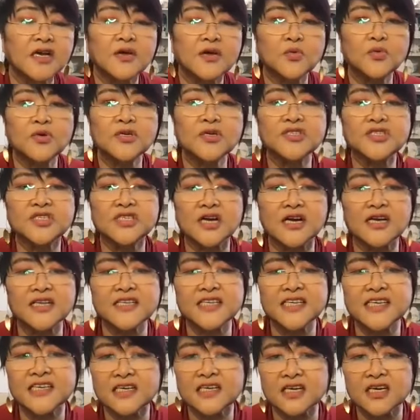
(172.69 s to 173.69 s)
which I
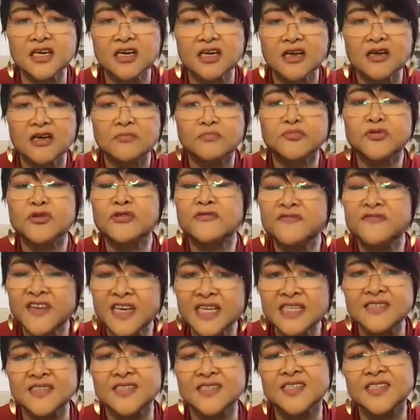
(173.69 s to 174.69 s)
think
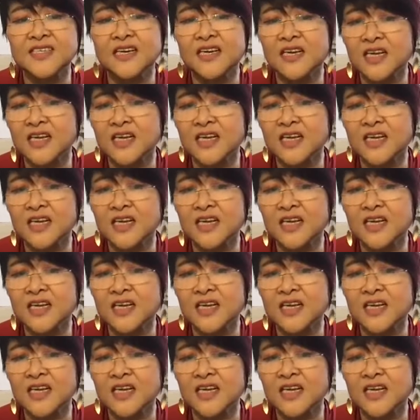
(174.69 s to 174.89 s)
prevents